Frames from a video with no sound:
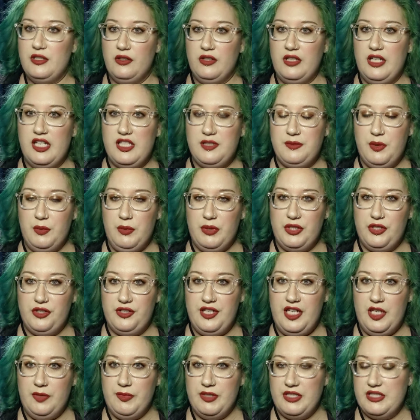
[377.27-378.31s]
Don't ask me what
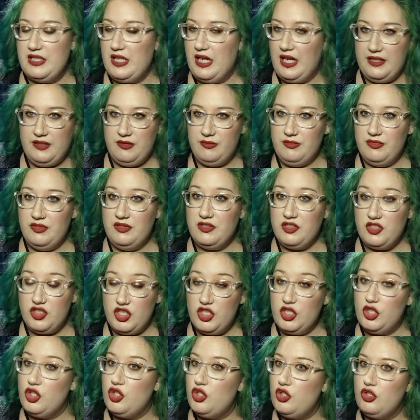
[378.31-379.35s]
her name is. I
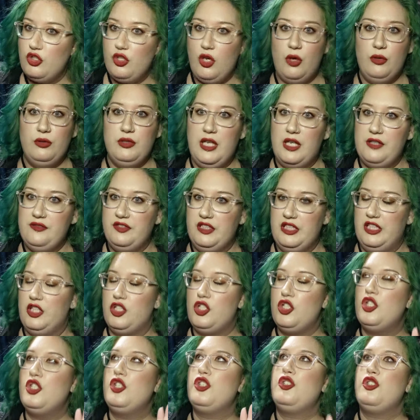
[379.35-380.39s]
she's so lovely.
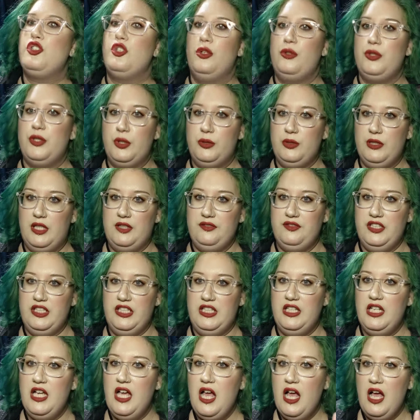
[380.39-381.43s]
Like she's so so
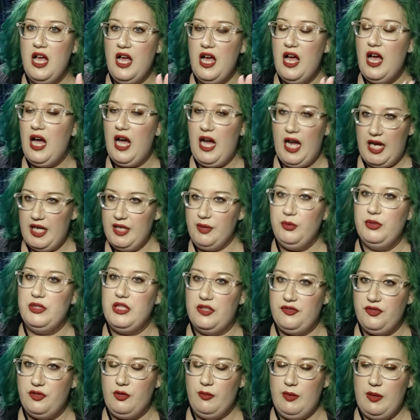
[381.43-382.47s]
lovely. I will
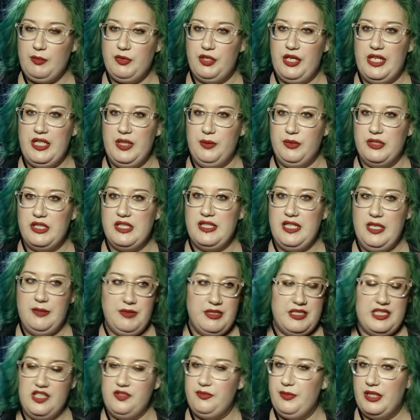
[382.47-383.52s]
never remember anyone's
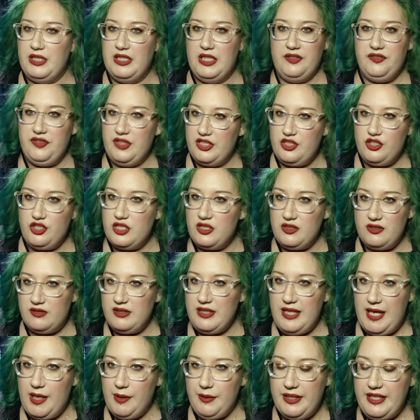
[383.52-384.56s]
name to save my life. That's just
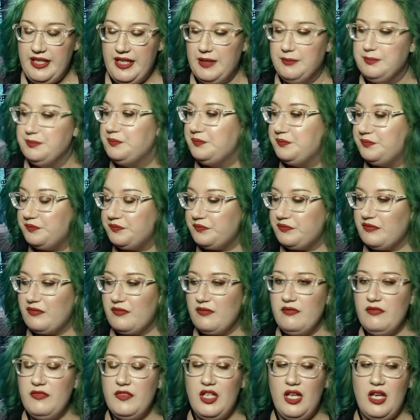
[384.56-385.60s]
how I am.
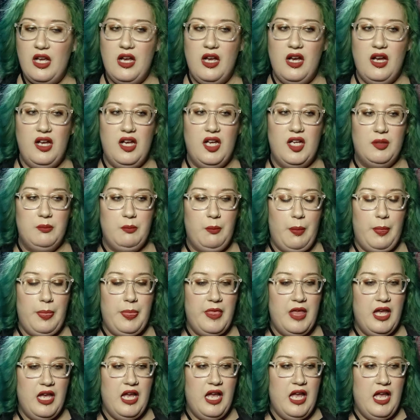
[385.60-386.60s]
Um,